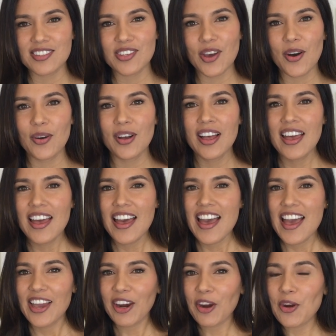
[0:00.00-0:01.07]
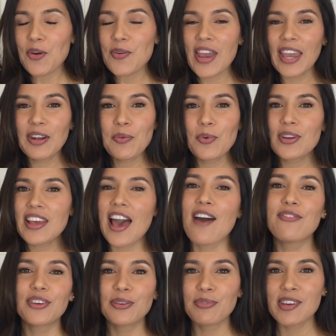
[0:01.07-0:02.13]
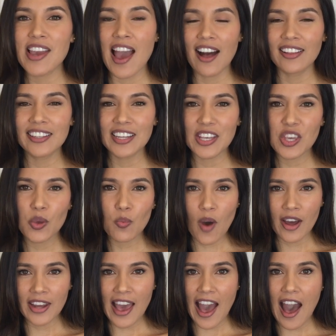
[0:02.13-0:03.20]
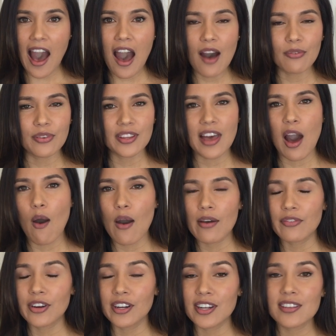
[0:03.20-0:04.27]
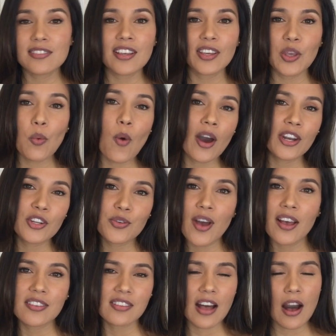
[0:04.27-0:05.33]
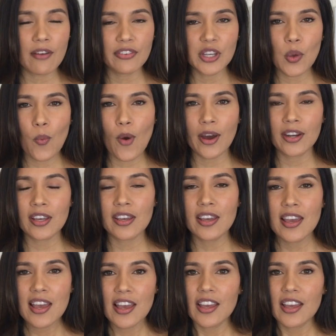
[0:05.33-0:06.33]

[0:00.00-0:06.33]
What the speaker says: So create whatever reality you want to have with however it is that you want to dress, however you want to